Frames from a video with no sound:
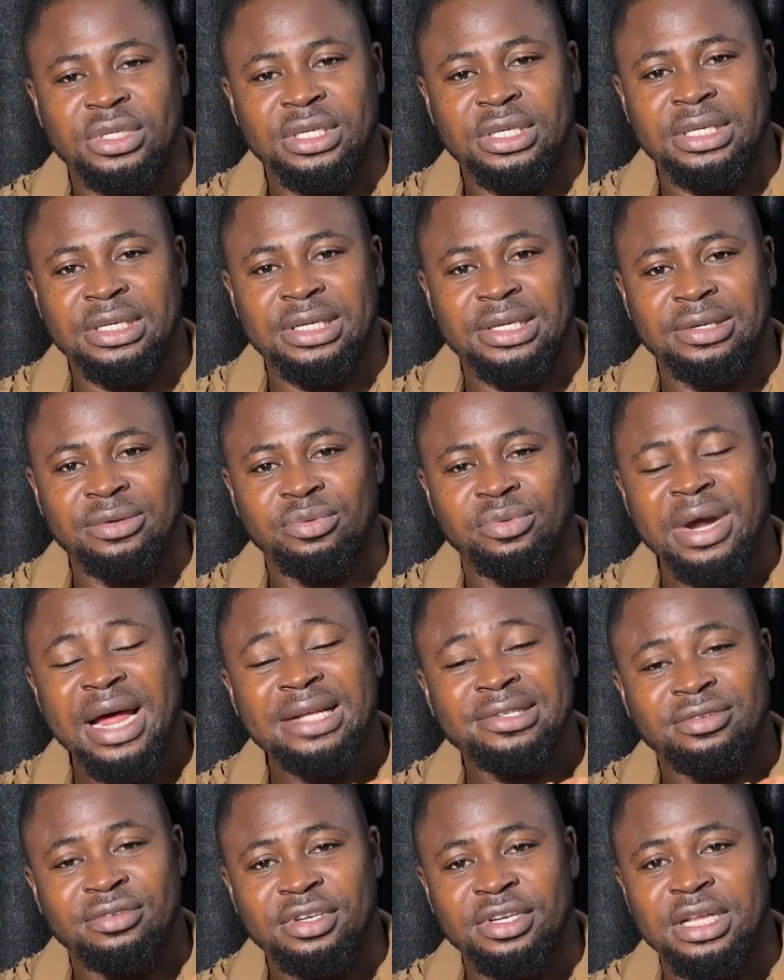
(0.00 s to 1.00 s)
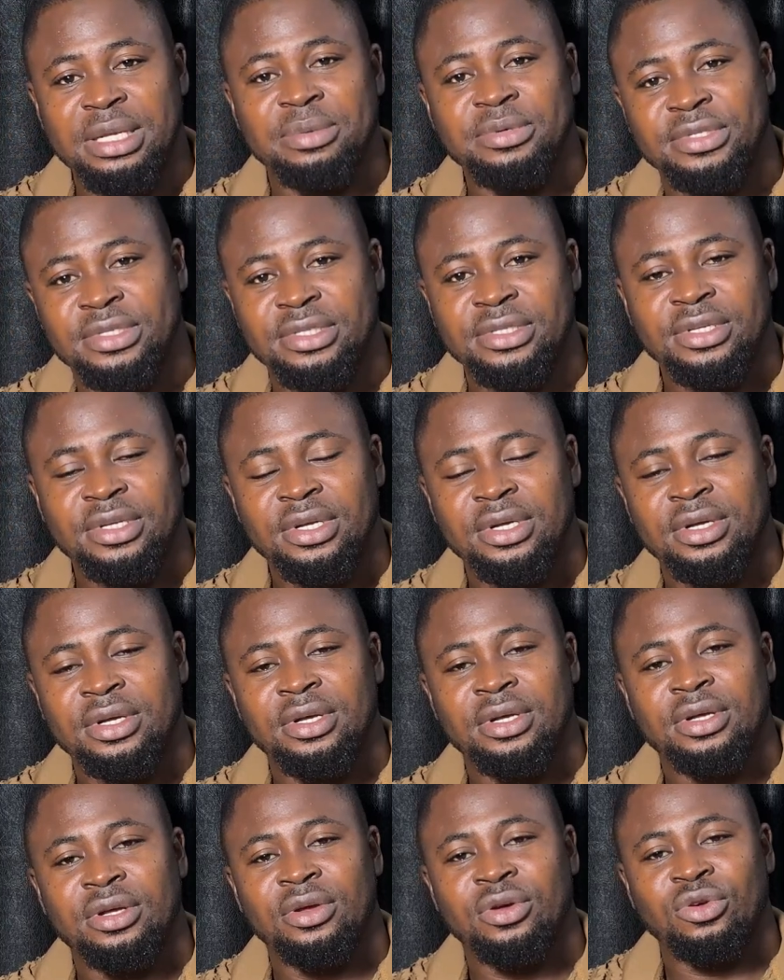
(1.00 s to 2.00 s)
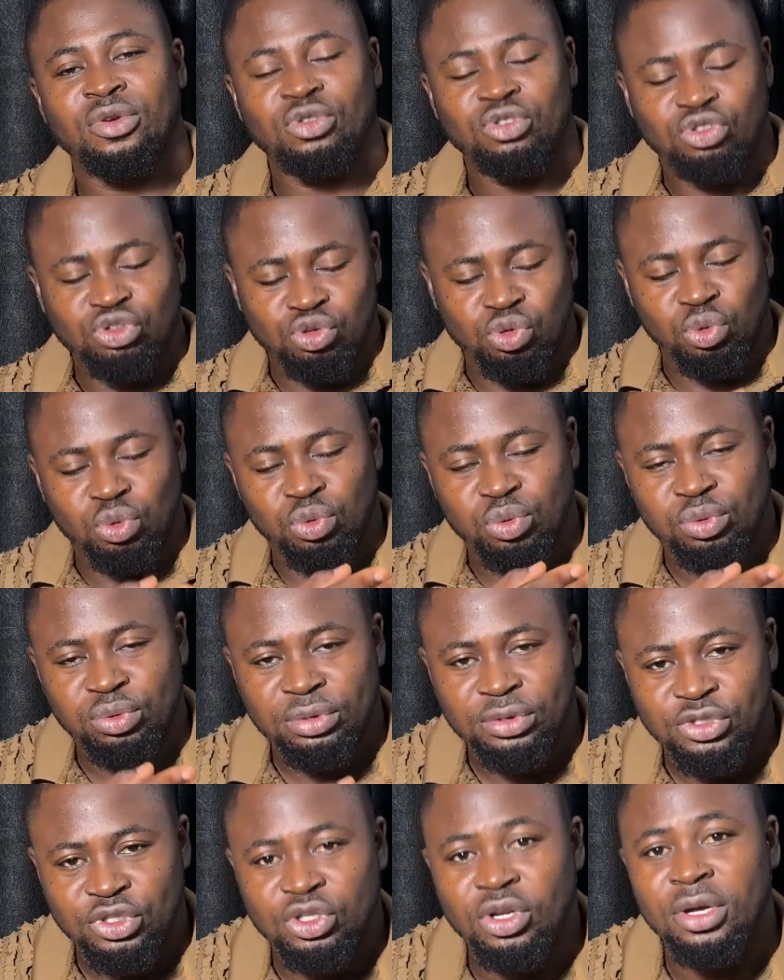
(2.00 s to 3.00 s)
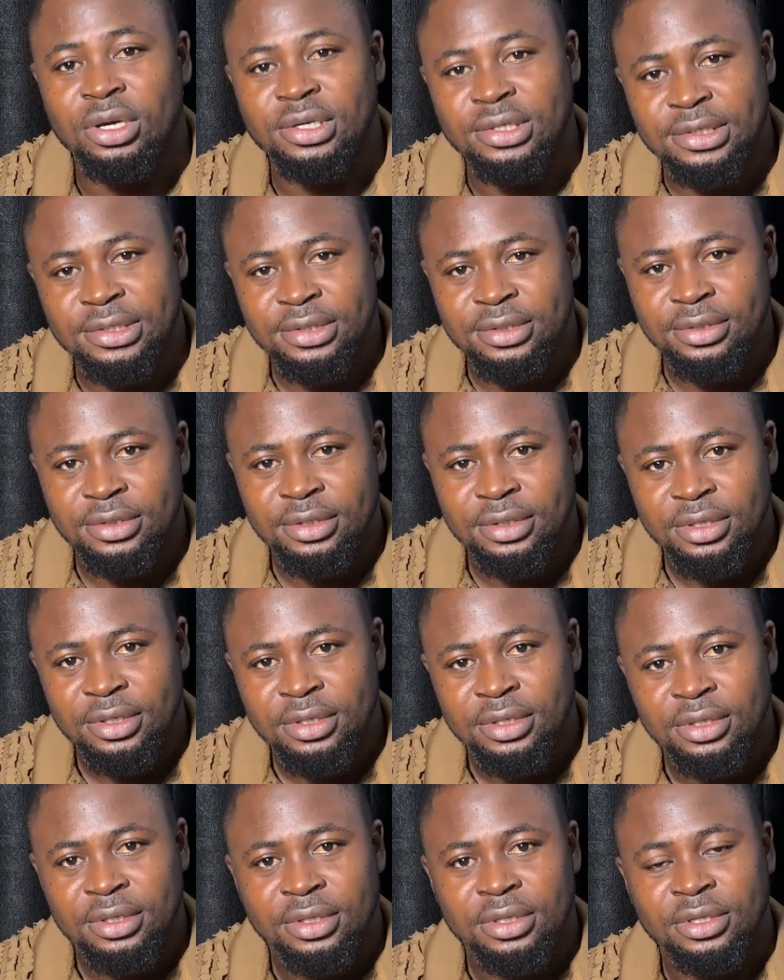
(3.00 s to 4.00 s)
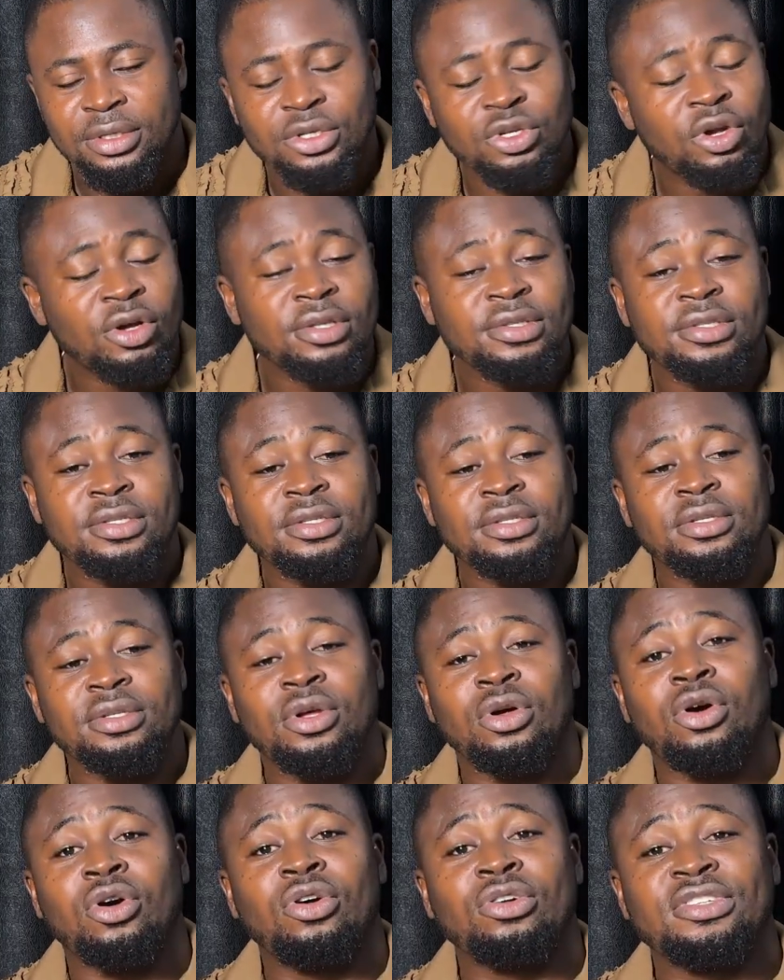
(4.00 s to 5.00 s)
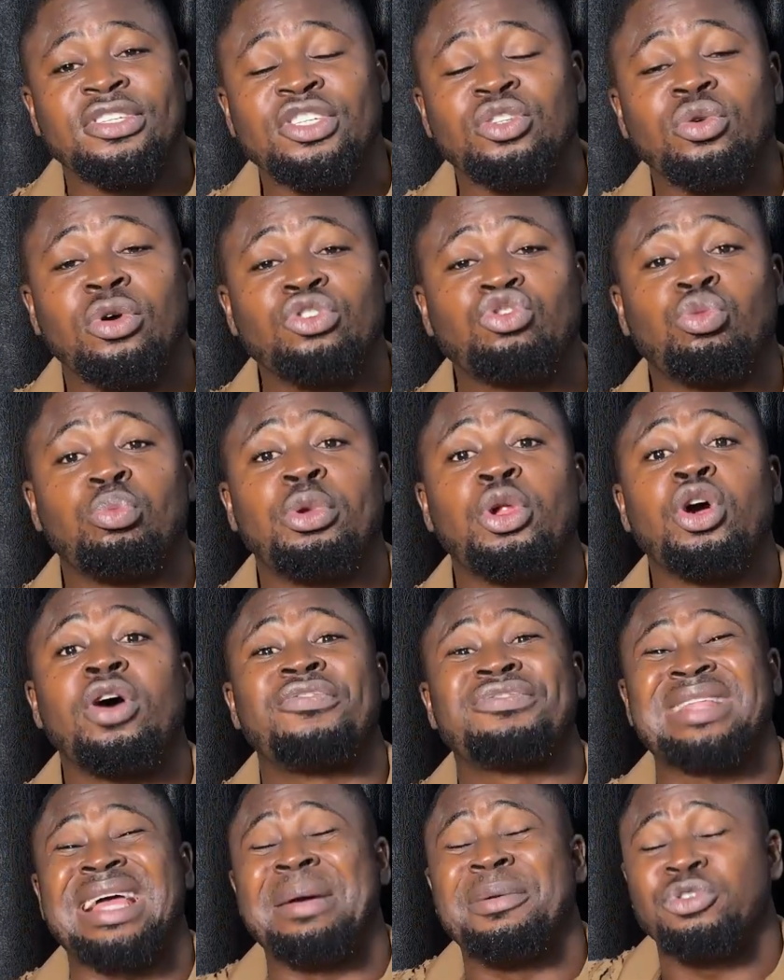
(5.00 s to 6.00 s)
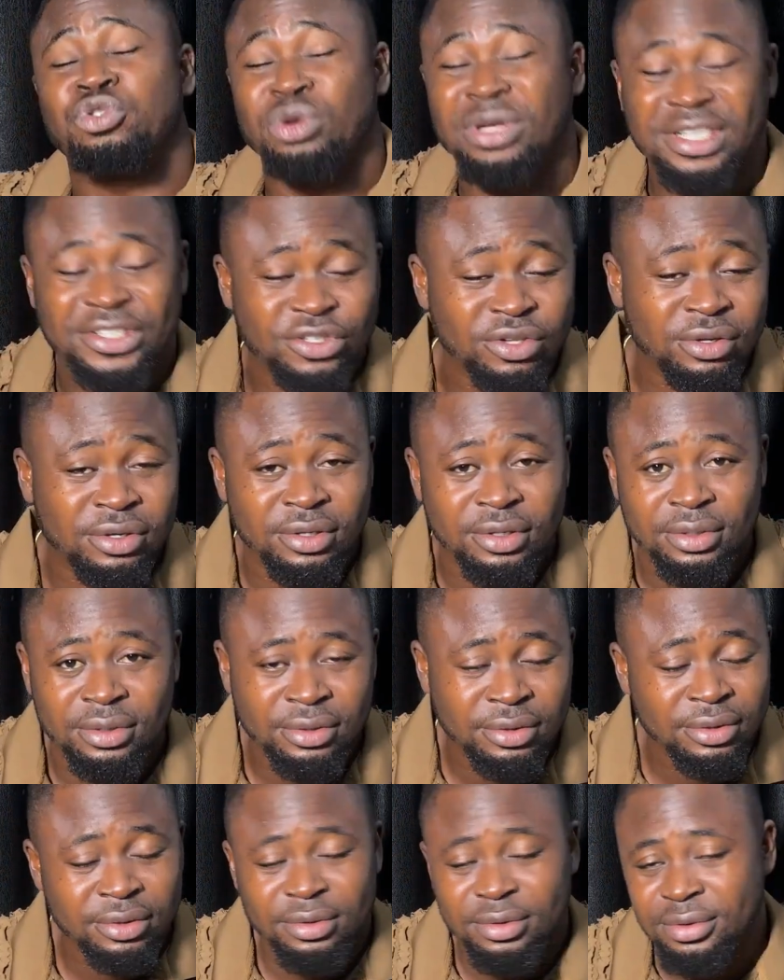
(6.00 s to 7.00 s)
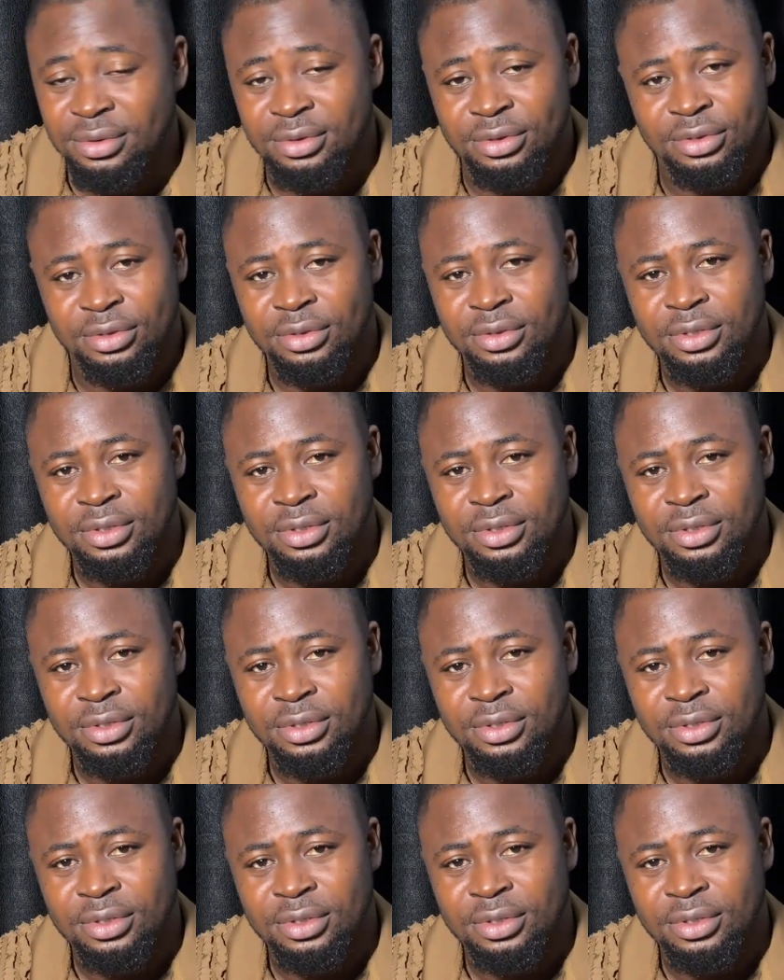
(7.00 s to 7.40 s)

the right rhythms to songs, not until you want to play off time to a song. Mm-mm.